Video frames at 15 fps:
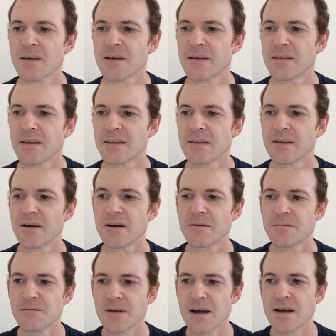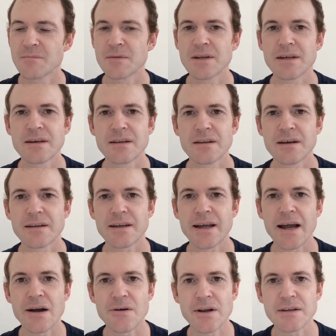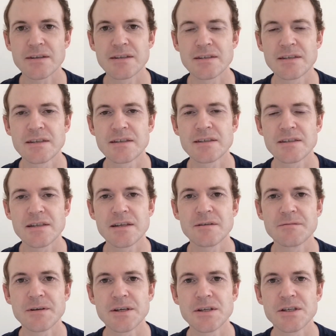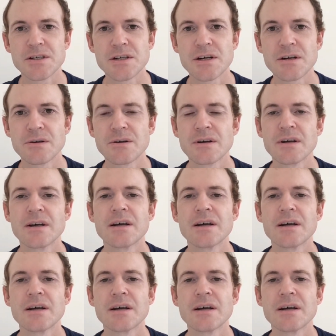and then her family are like characters in this TV show,